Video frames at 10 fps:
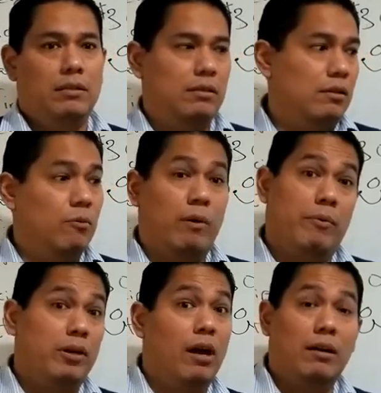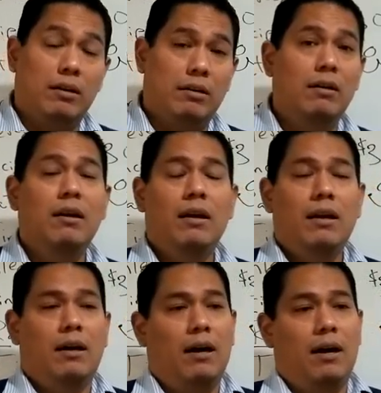you know, when we're younger
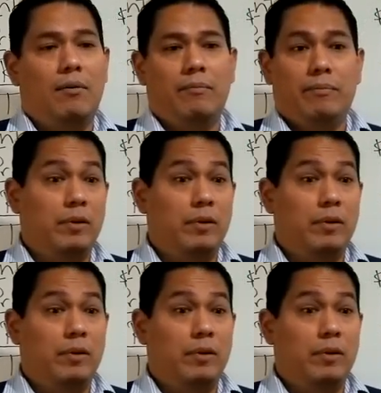um,